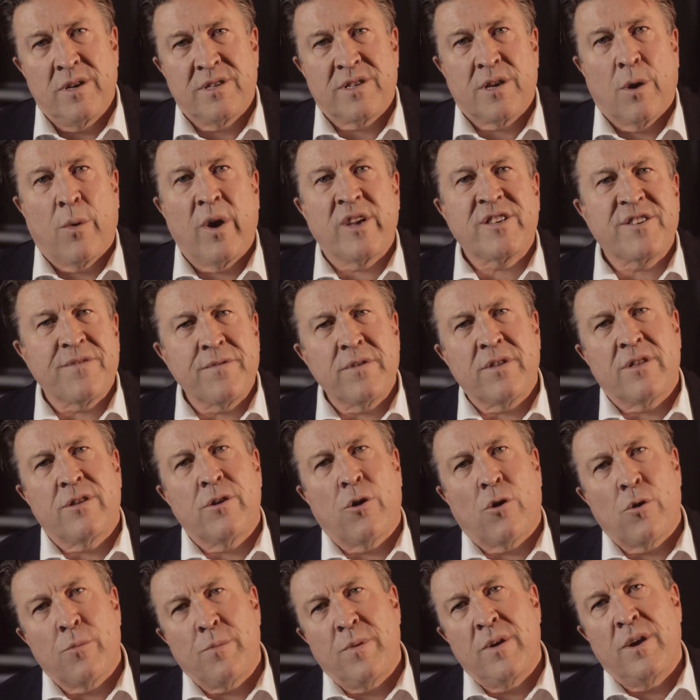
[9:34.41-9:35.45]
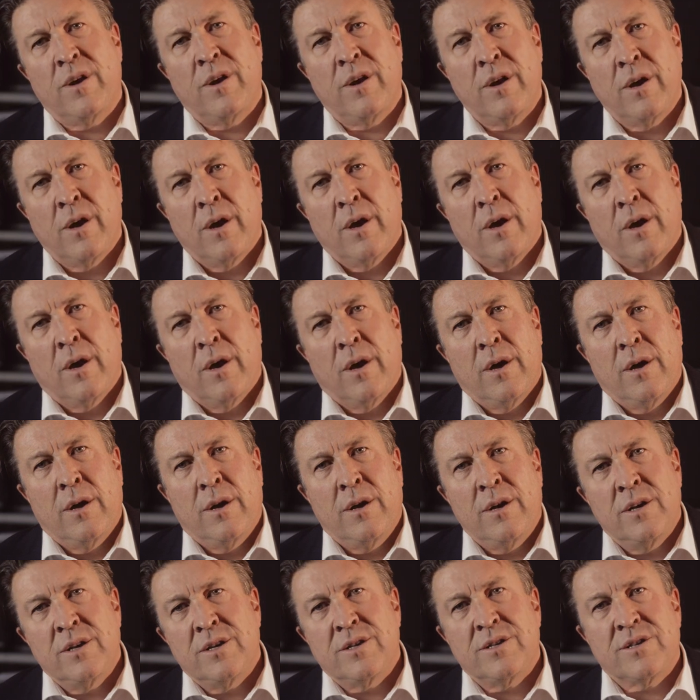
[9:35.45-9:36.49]
So adjuvant therapy
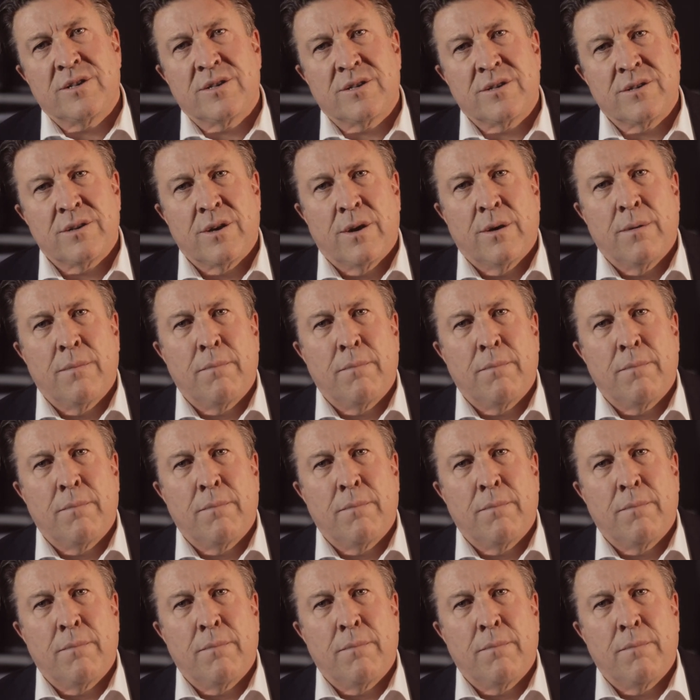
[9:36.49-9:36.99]
is